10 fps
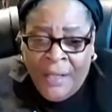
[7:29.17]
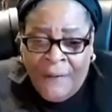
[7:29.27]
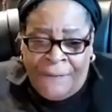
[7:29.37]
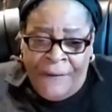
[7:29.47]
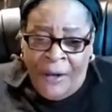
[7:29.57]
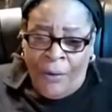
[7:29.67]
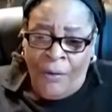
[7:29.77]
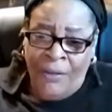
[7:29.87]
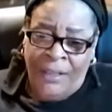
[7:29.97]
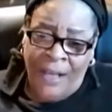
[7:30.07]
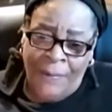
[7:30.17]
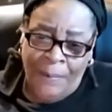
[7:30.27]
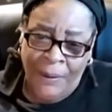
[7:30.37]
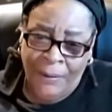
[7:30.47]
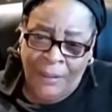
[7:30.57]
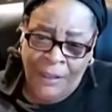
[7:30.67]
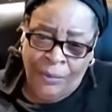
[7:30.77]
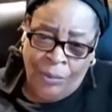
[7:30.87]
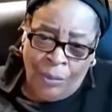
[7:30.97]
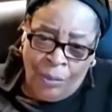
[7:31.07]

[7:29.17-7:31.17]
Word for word: the federal death penalty's